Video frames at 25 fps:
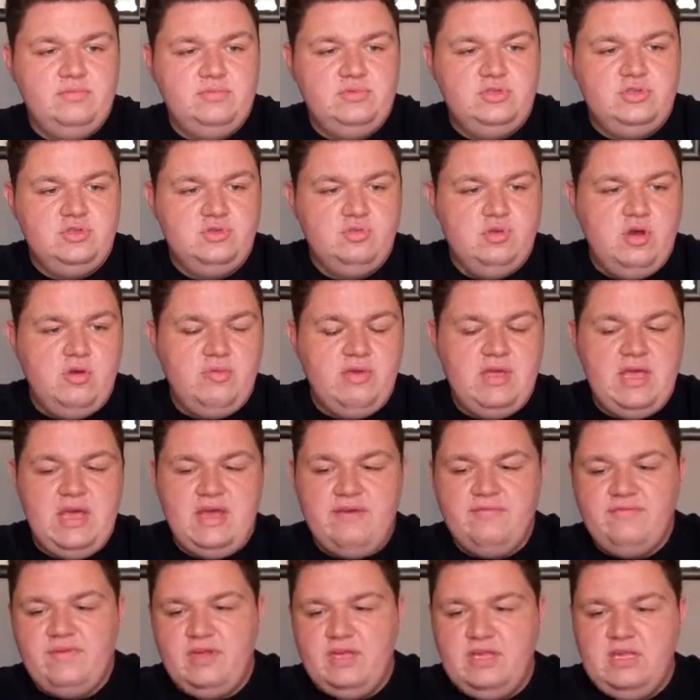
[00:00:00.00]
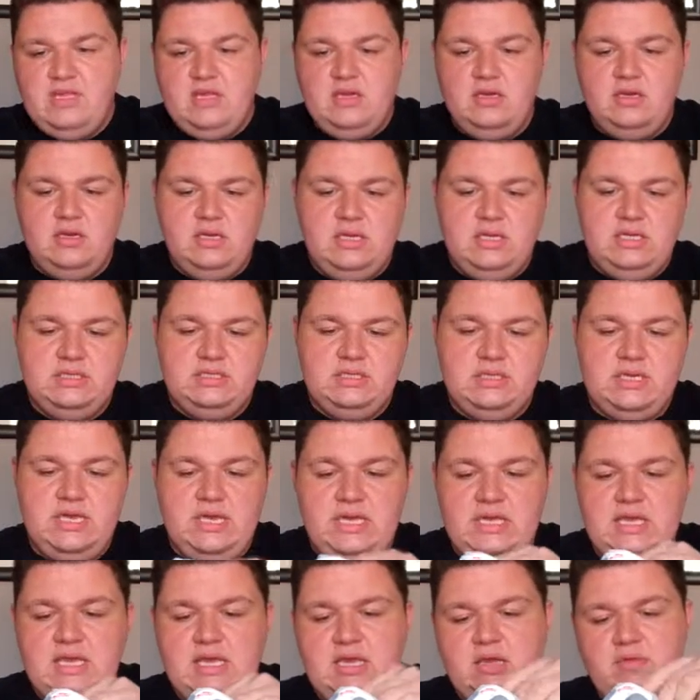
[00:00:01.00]
So what we have right here is the
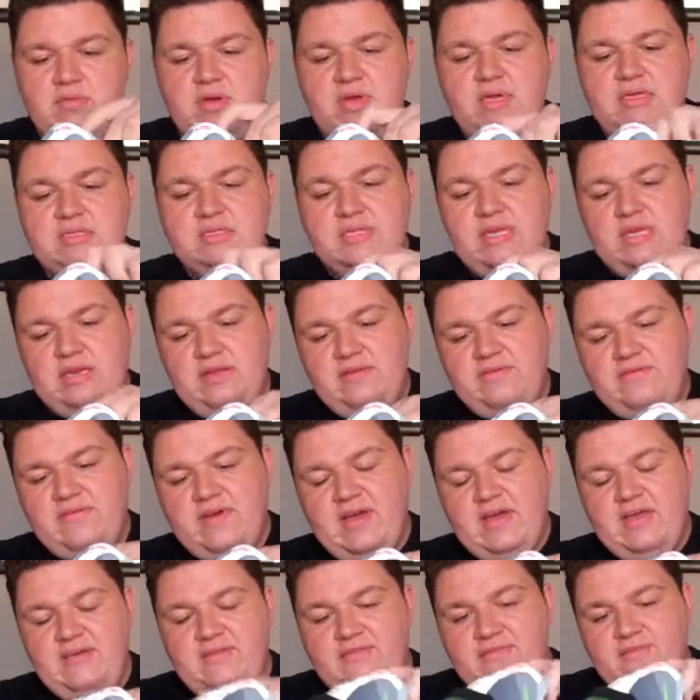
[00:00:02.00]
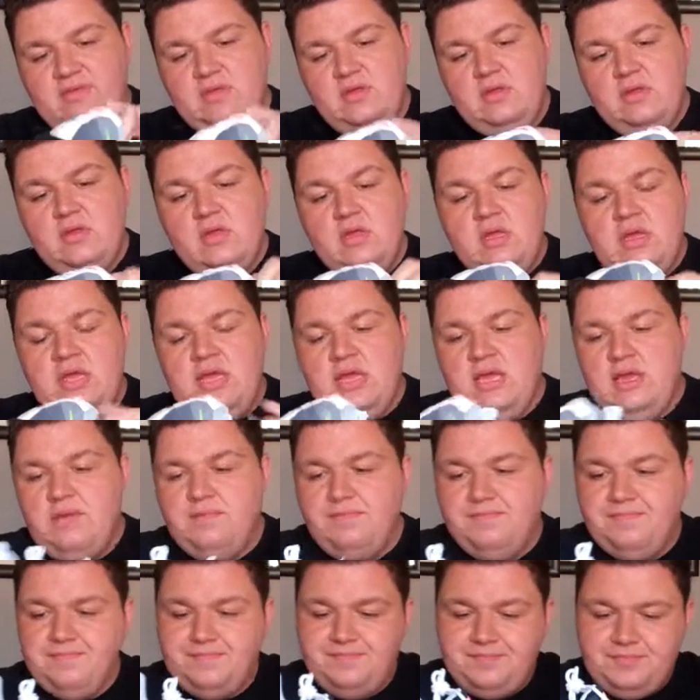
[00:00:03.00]
Nike Air Max 95.
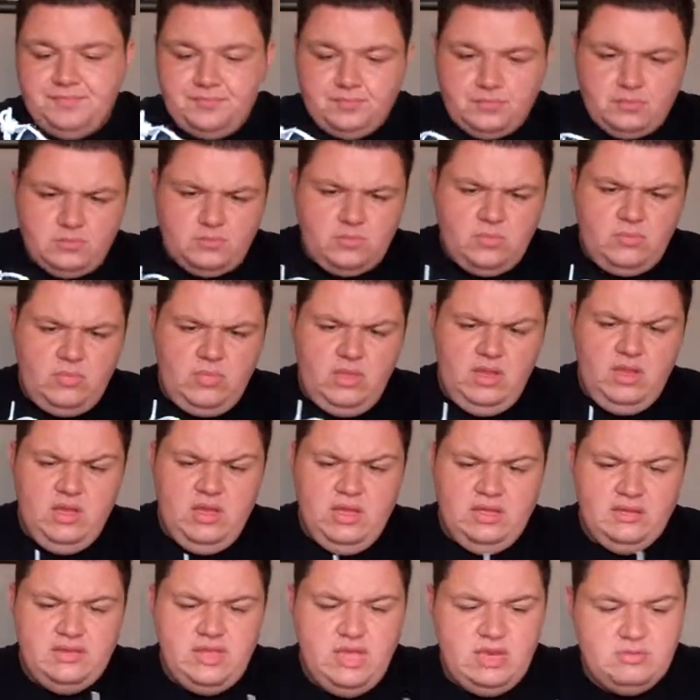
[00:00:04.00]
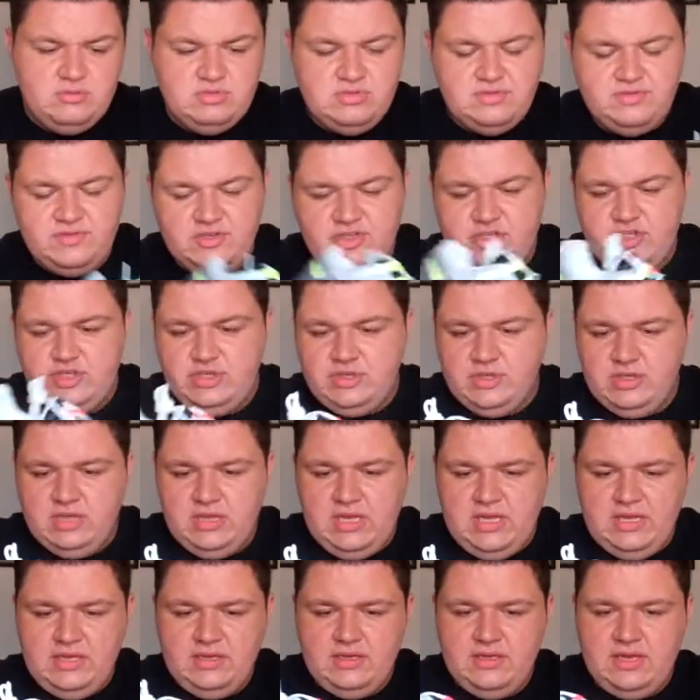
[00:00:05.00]
In terms of
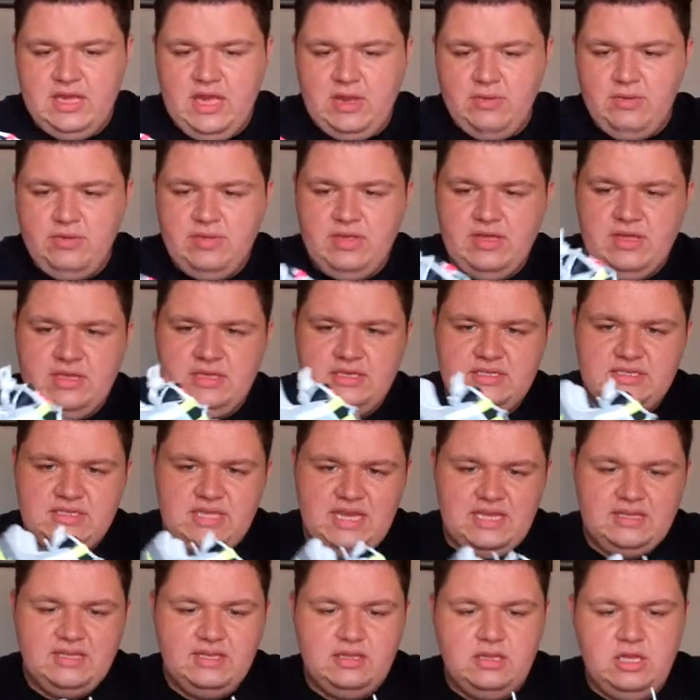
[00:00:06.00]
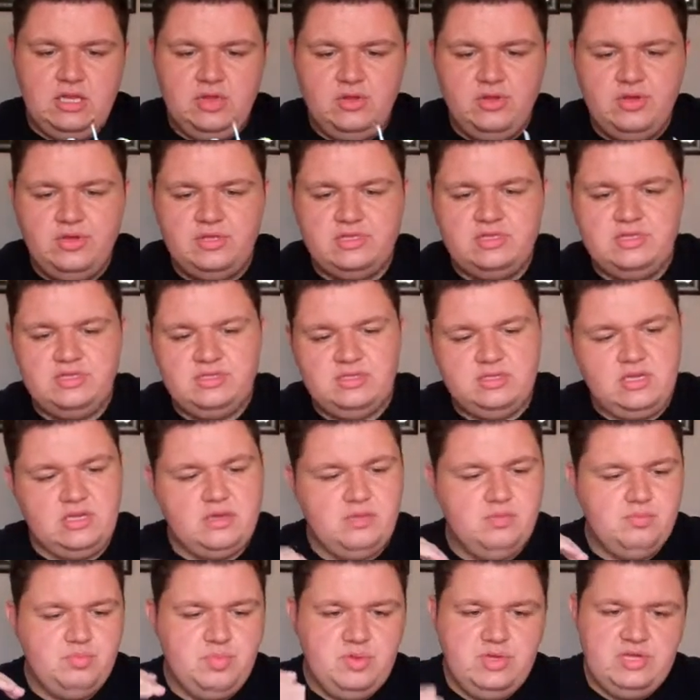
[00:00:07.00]
like how it aesthetically looks, it's a
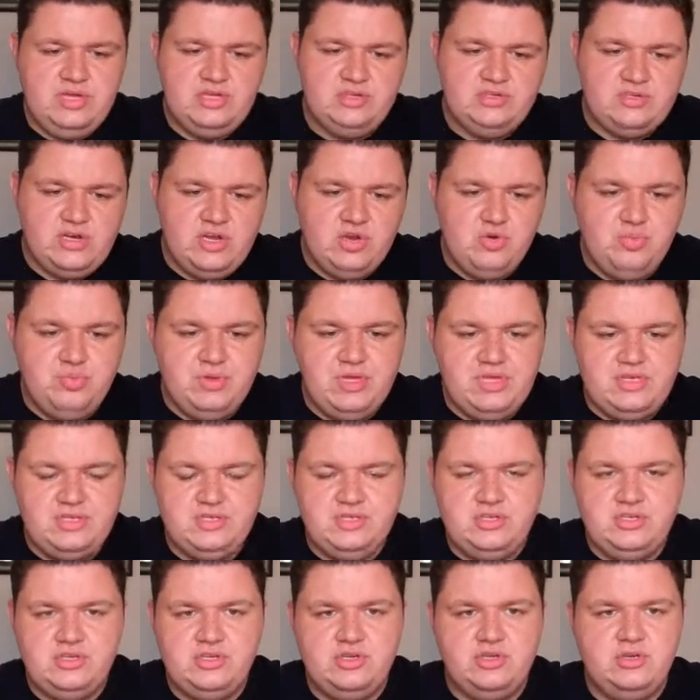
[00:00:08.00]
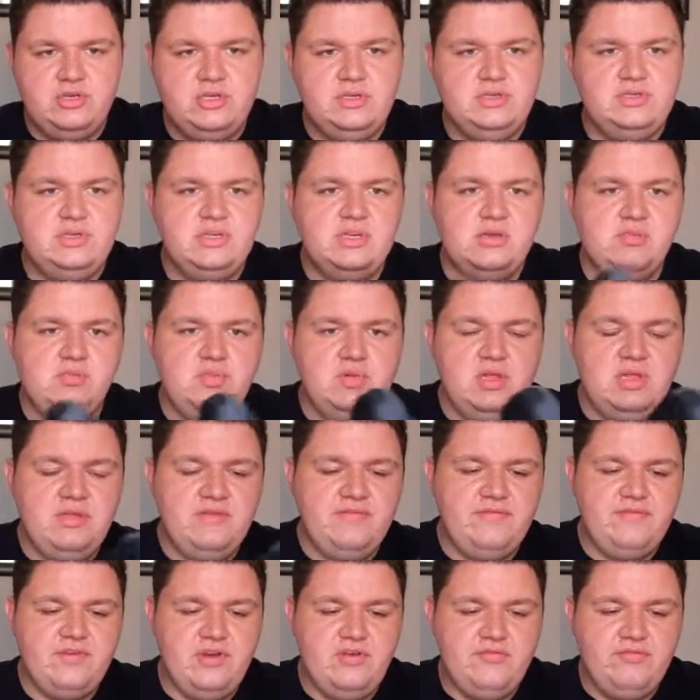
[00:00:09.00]
complete trailblazing shoe. It's a
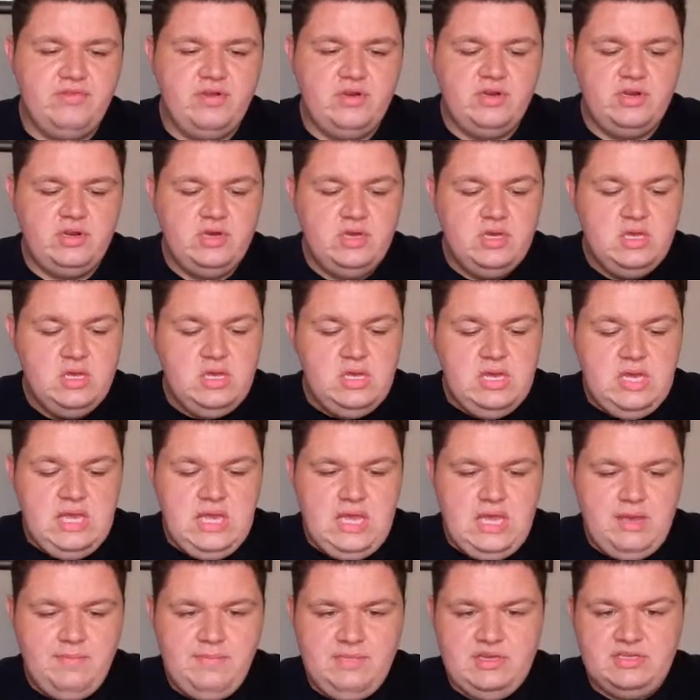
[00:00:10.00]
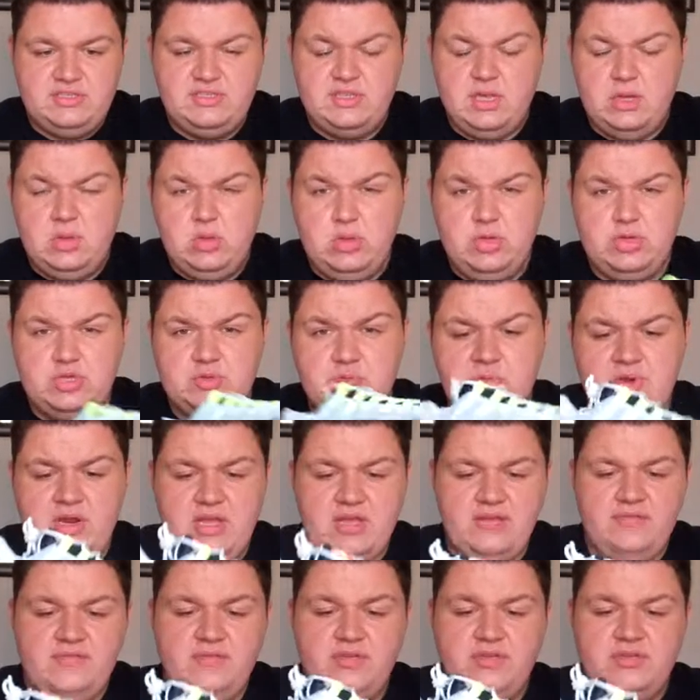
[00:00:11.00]
complete front runner. It still looks
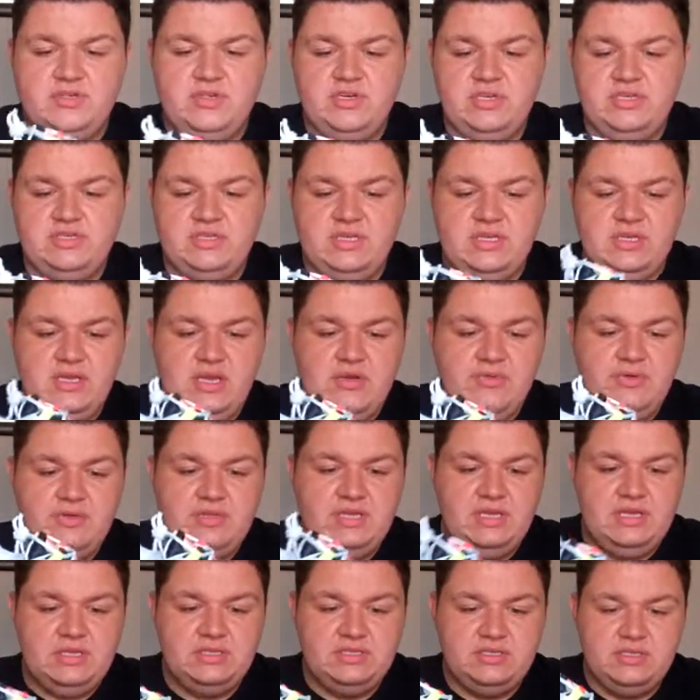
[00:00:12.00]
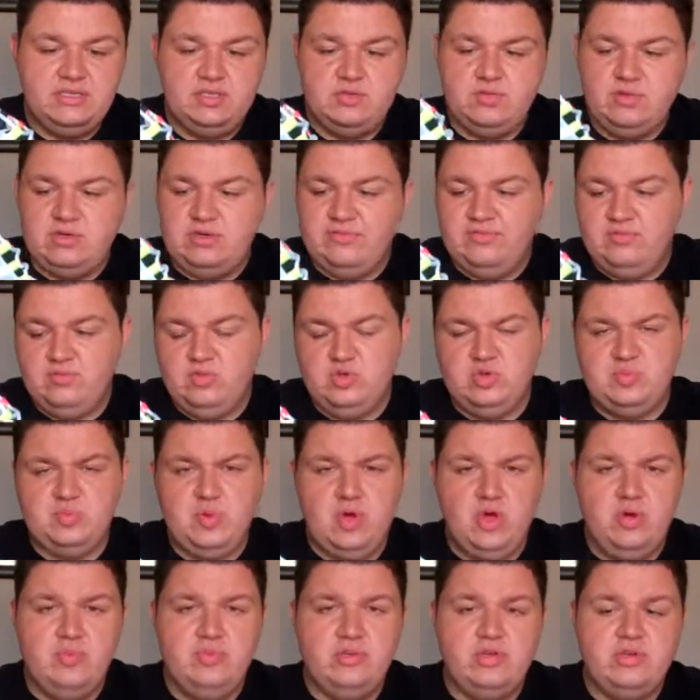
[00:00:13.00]
pretty futuristic nowadays, and it's one of the most
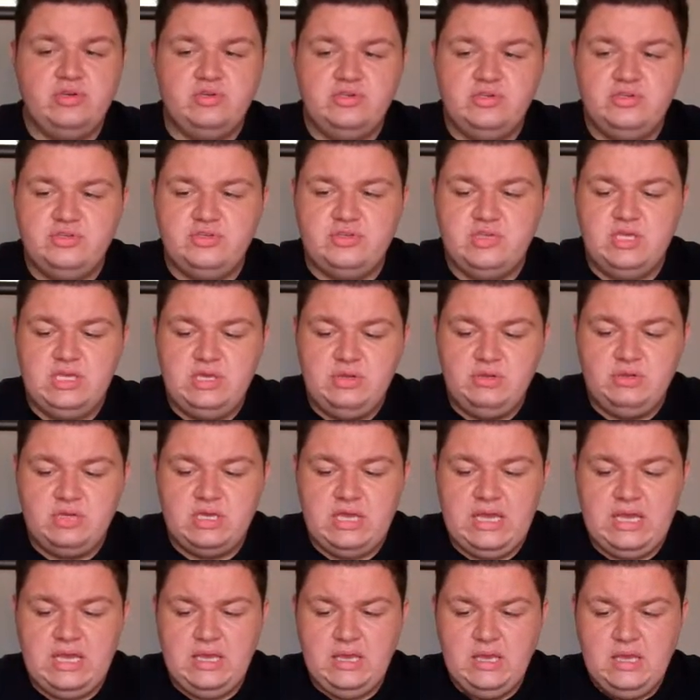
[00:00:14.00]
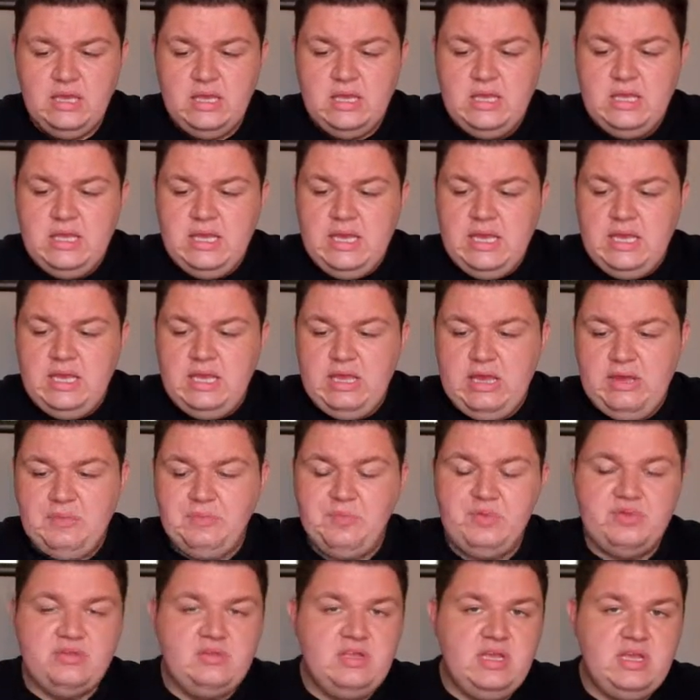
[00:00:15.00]
popular shoes in the UK.
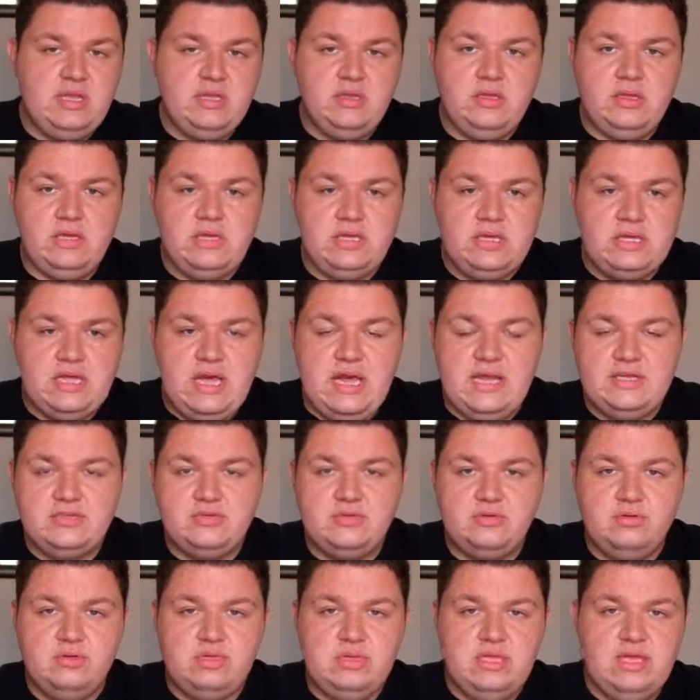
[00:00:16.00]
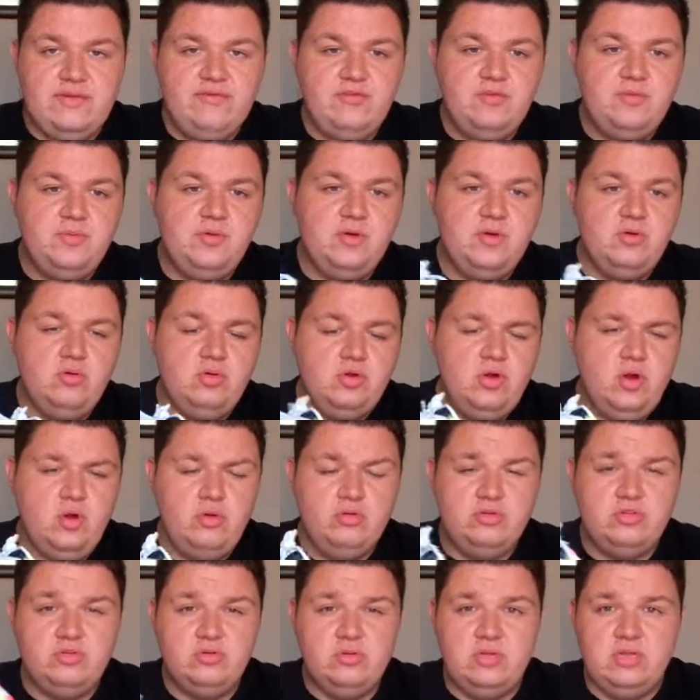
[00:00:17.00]
In particular in Glasgow and Liverpool, and
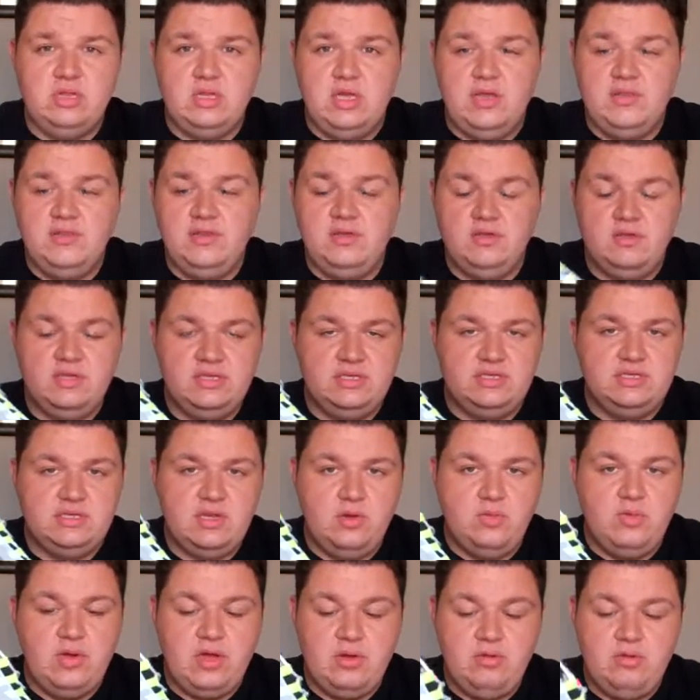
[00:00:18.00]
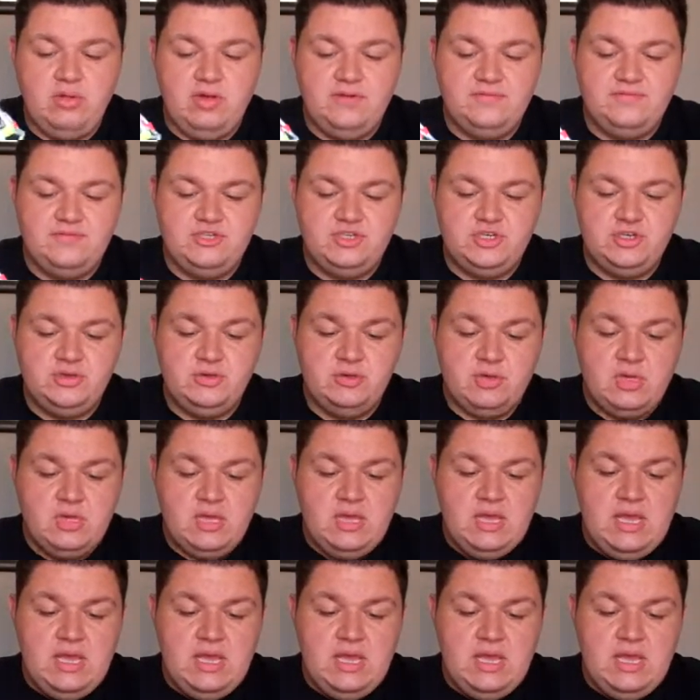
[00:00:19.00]
also in London. This is a well-loved shoe.